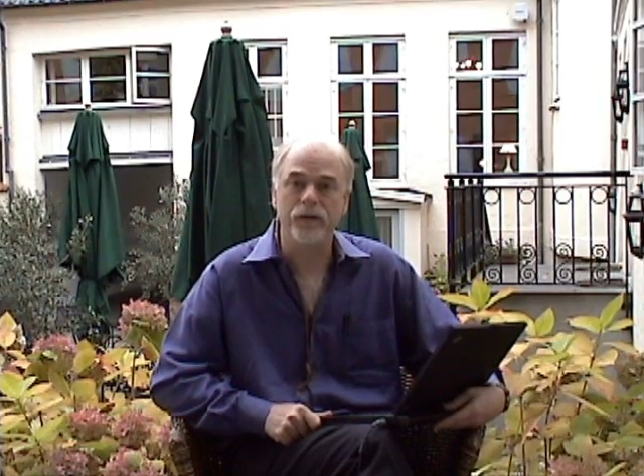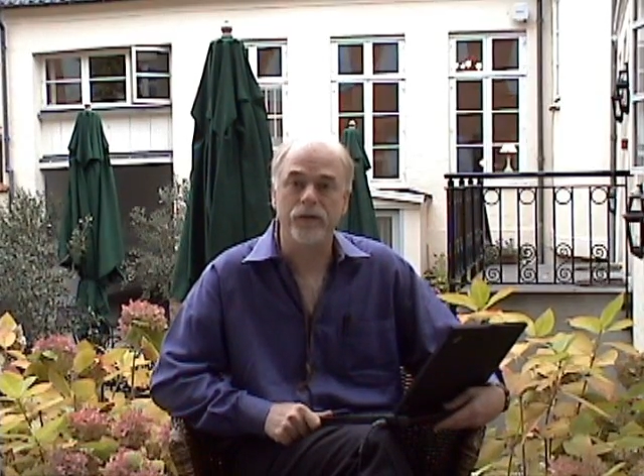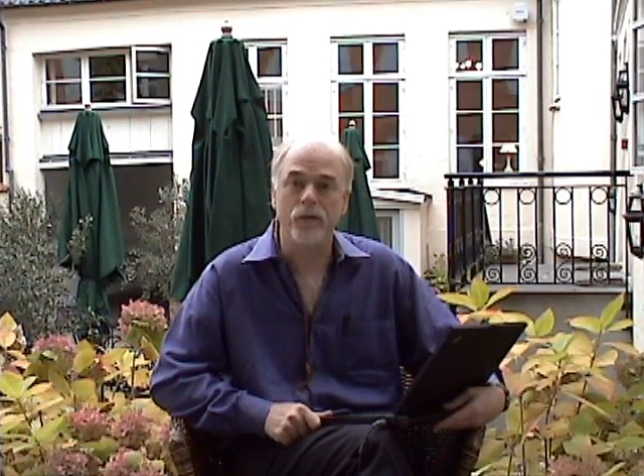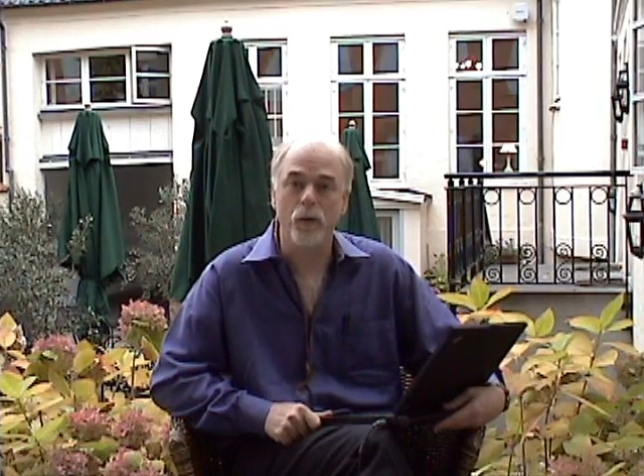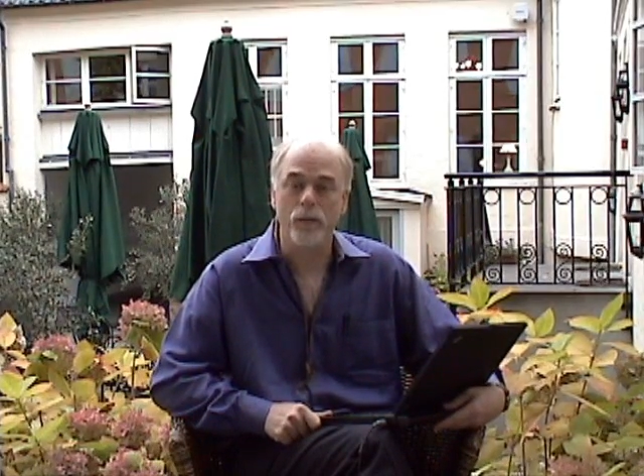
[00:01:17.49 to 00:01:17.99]
to
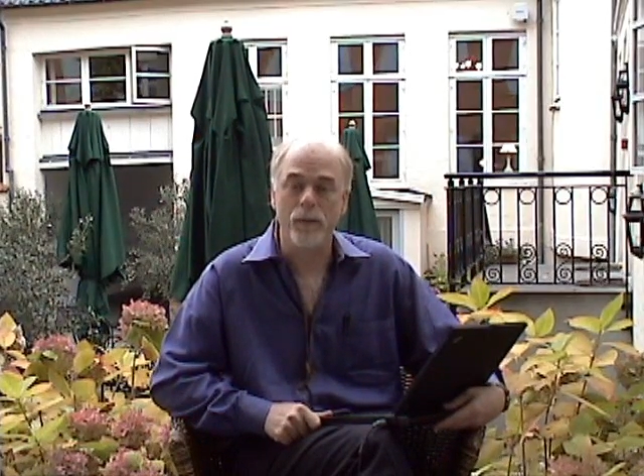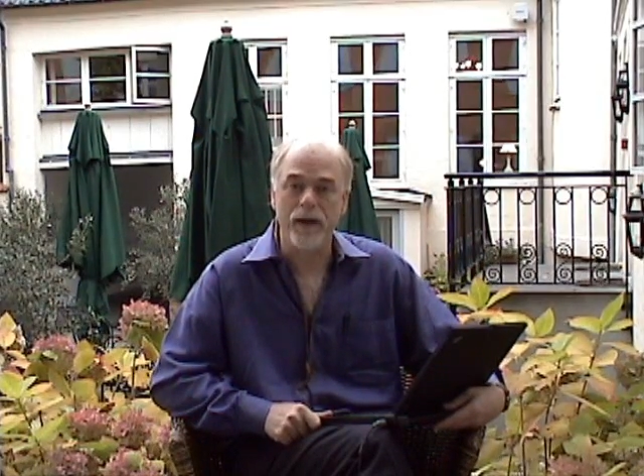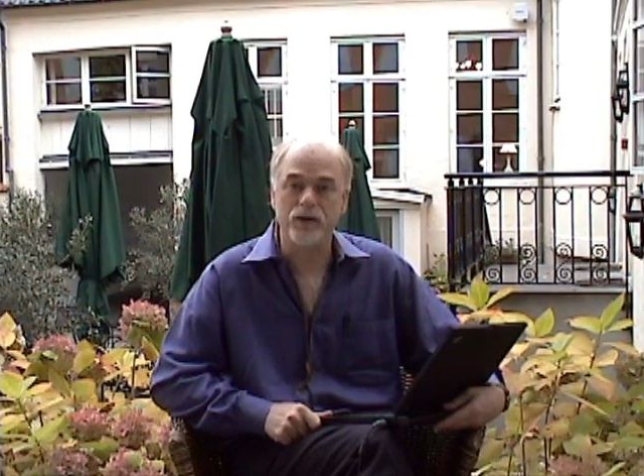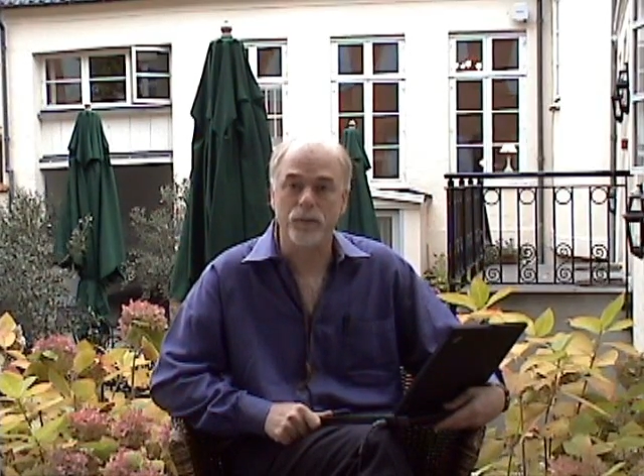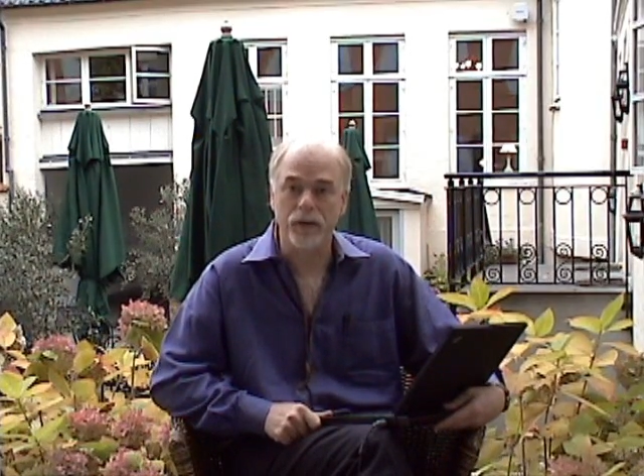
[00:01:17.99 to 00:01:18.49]
form the
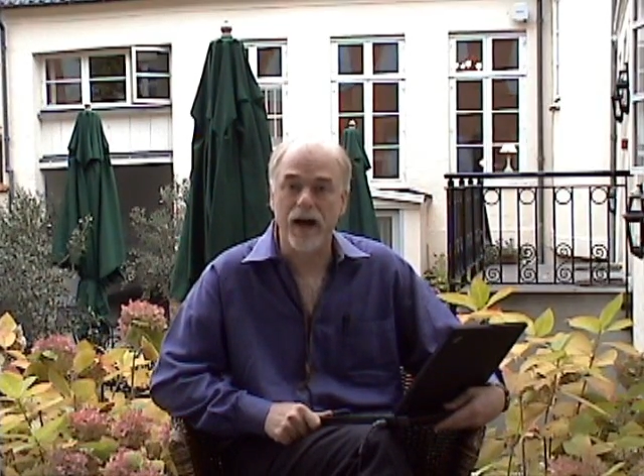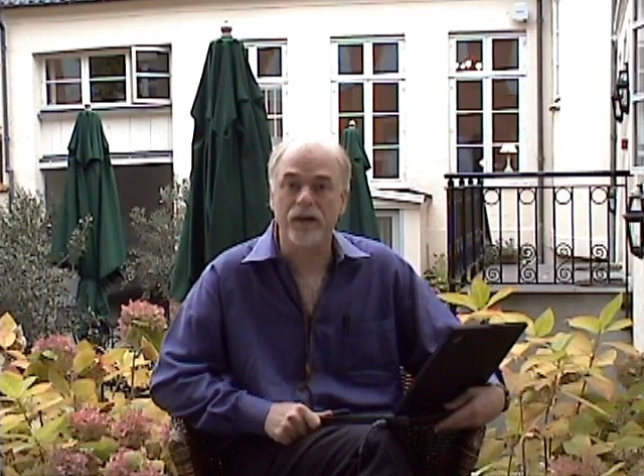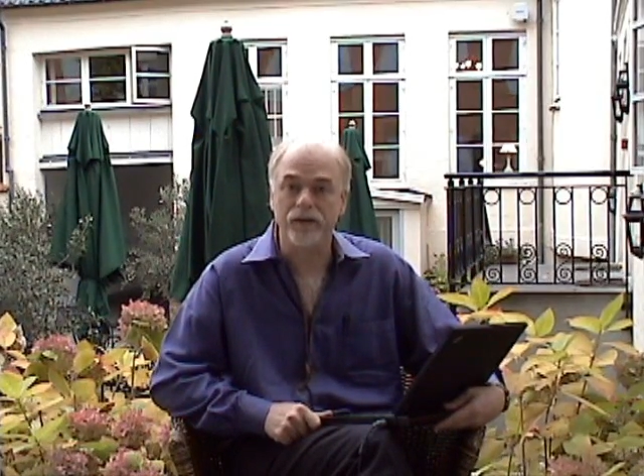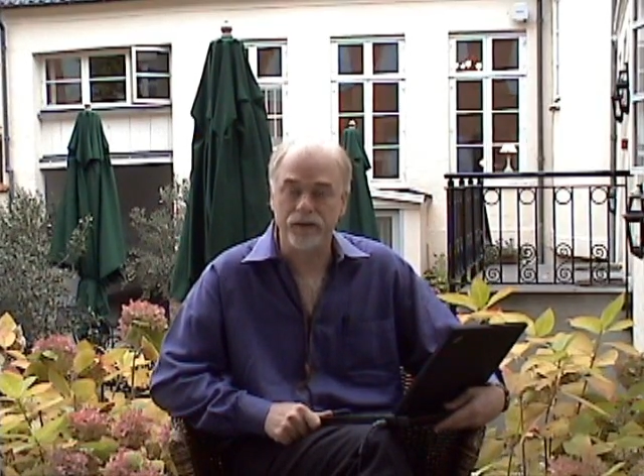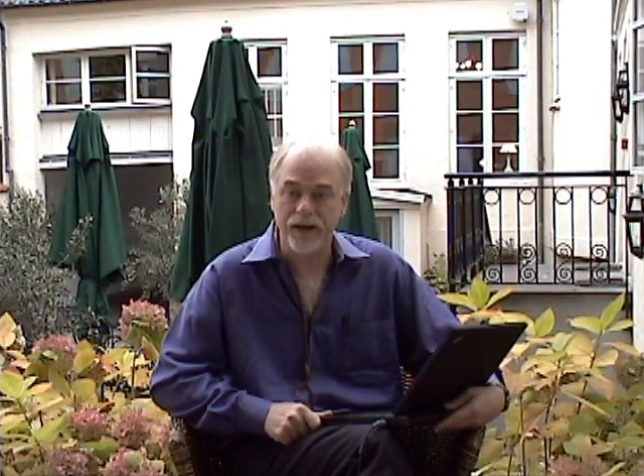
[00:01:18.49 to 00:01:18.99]
major
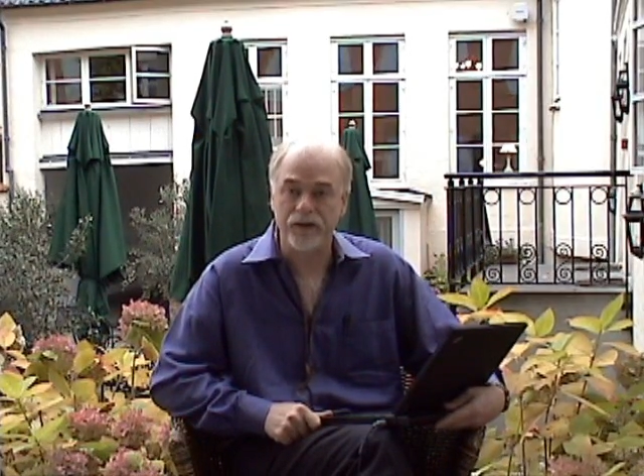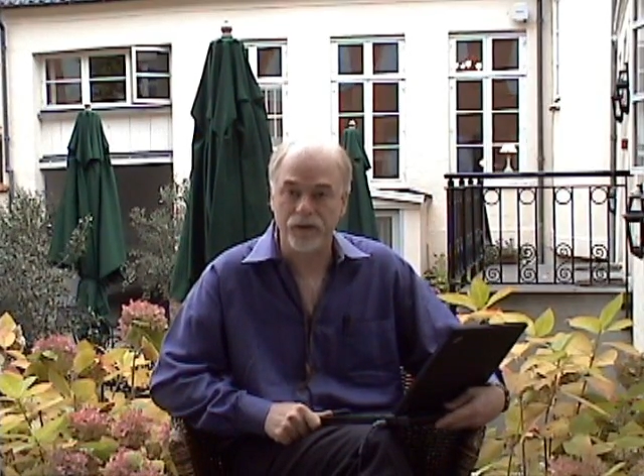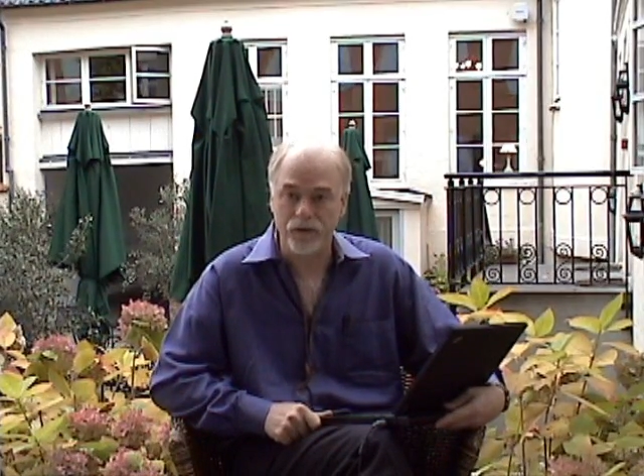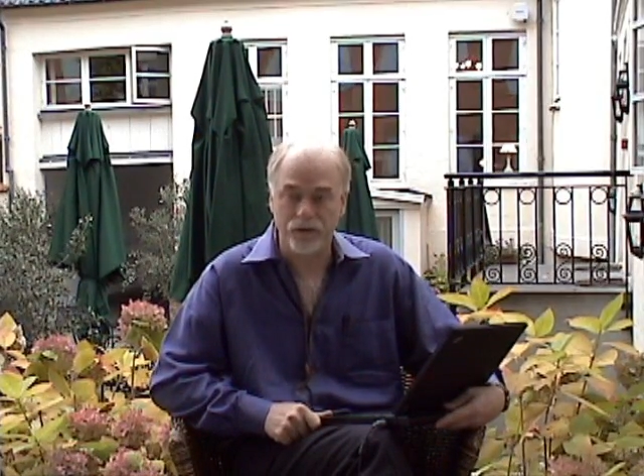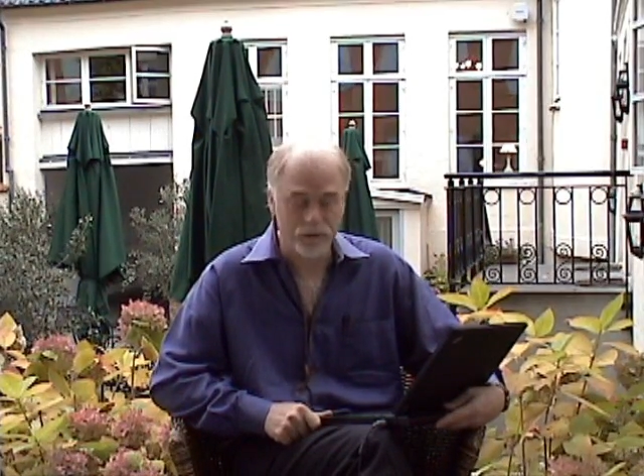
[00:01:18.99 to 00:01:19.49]
blocks of
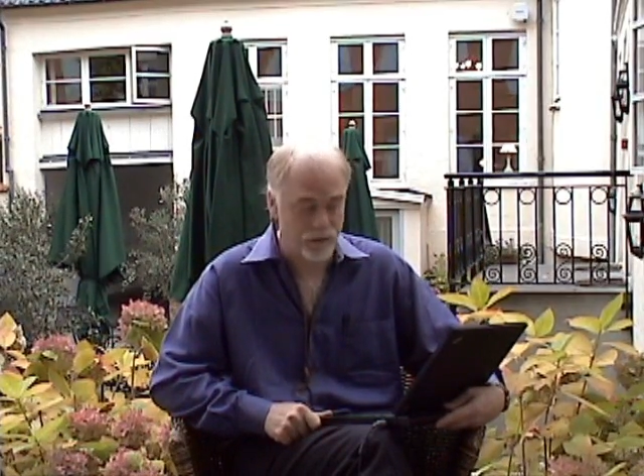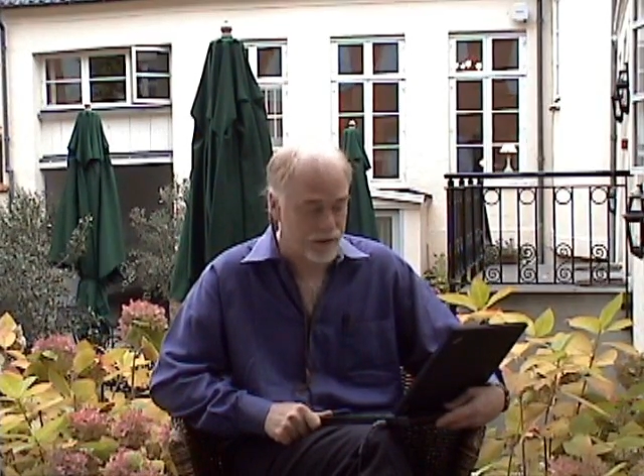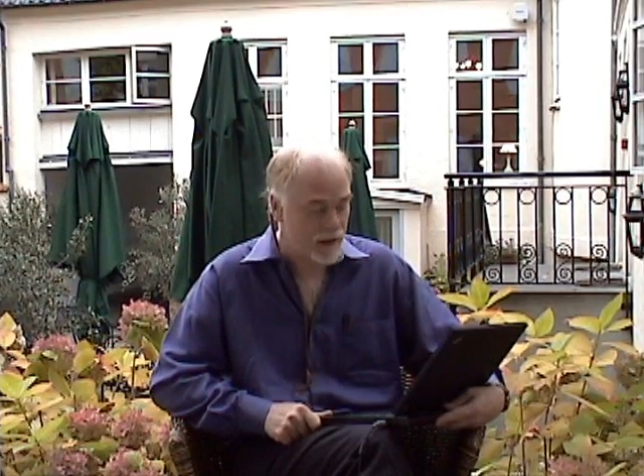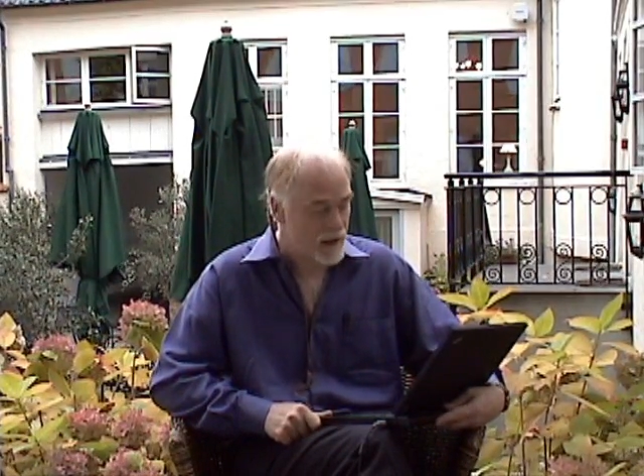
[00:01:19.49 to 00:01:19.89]
text on the screen.